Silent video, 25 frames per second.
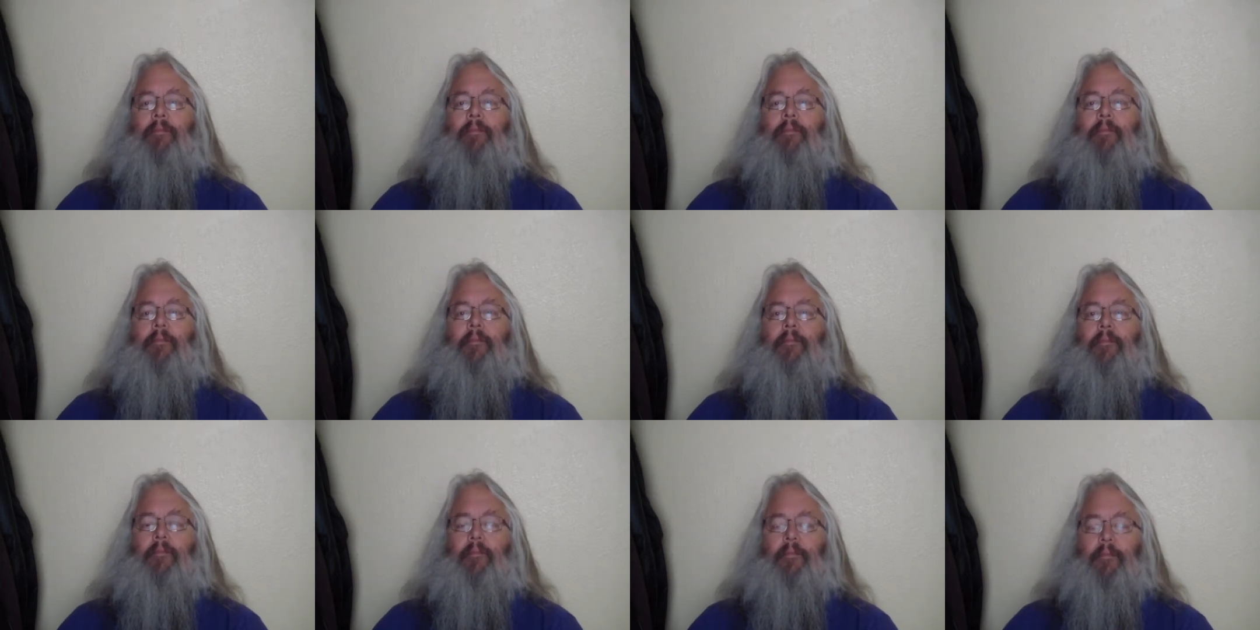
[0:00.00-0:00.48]

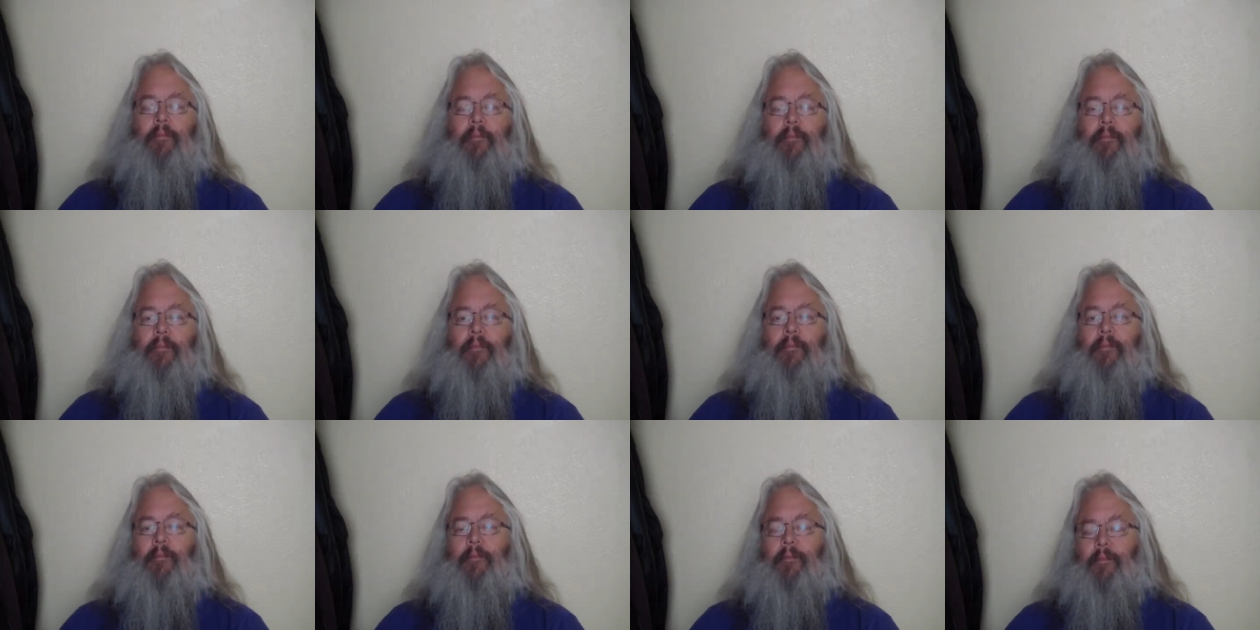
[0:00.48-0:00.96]

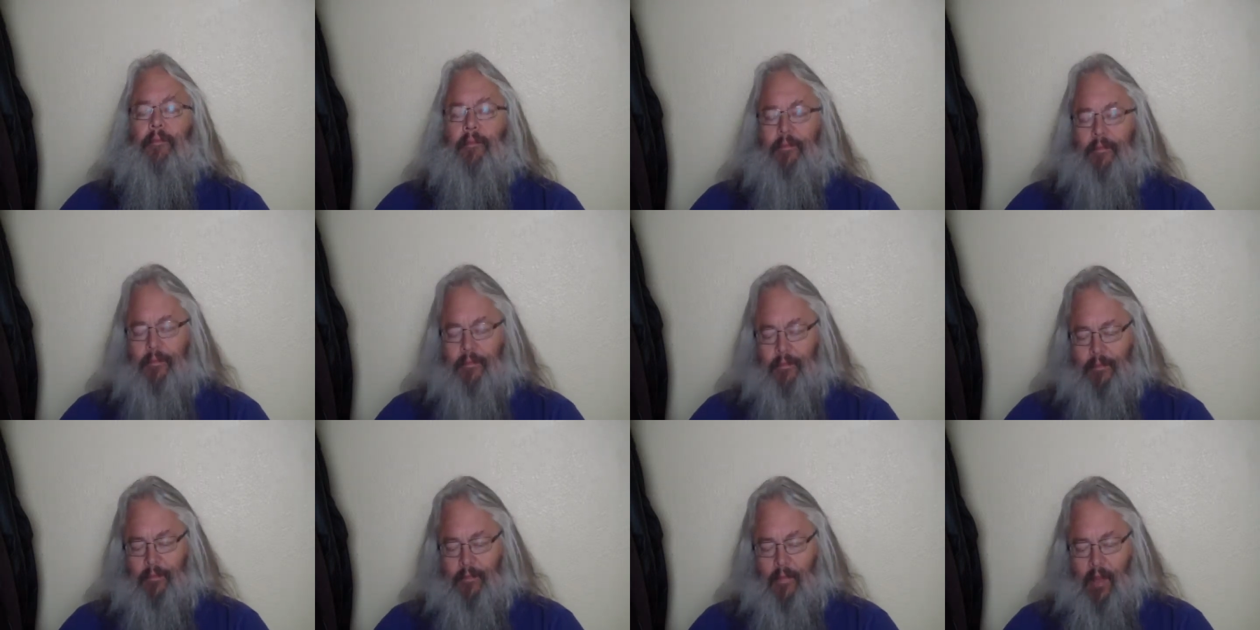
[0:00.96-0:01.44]

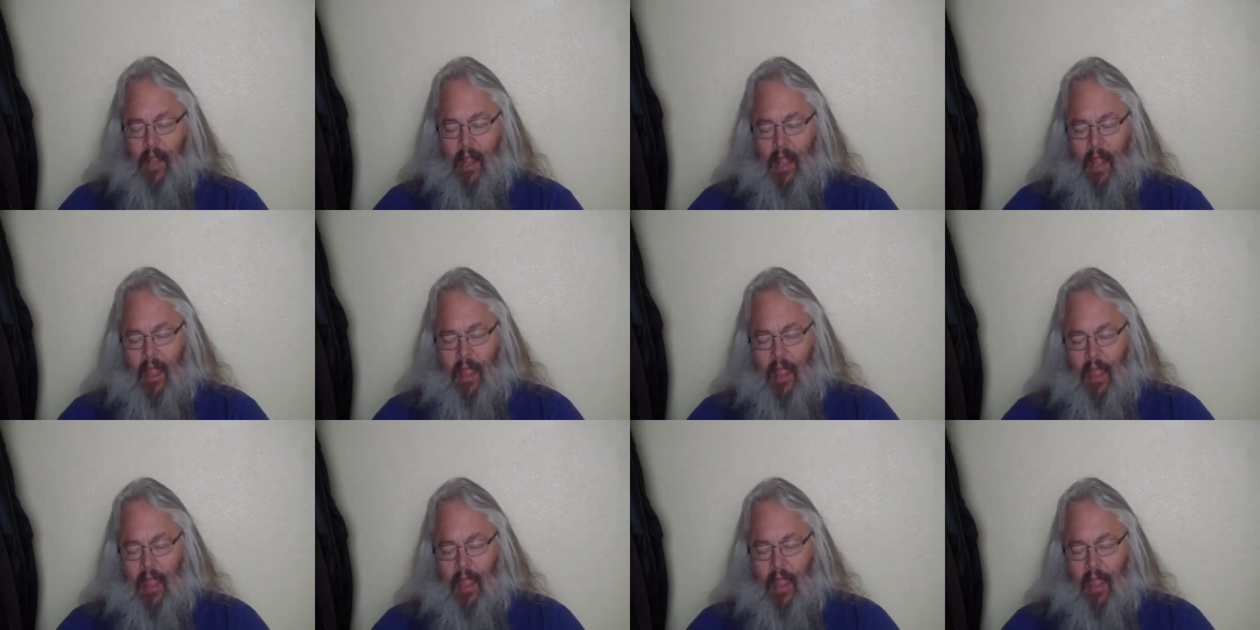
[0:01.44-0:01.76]
(no one is talking)